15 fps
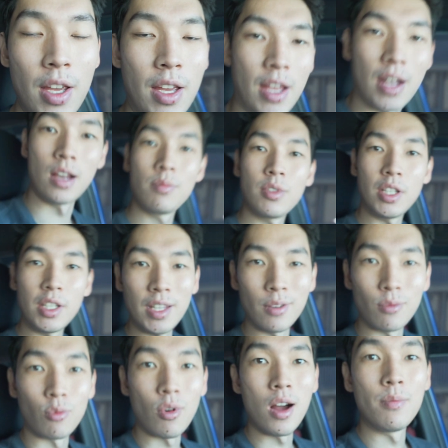And I'm gonna
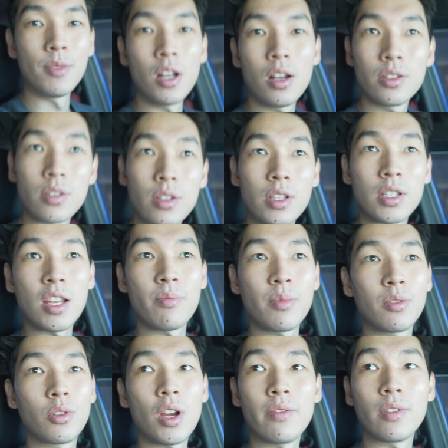get ramen also because I've
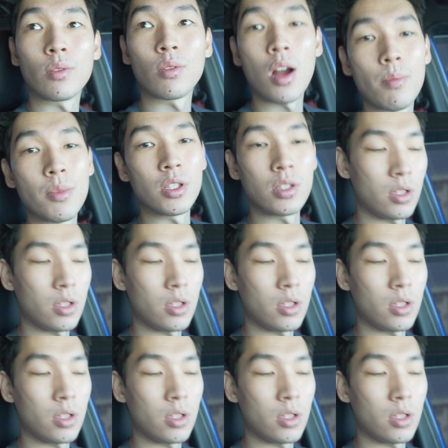been craving ramen,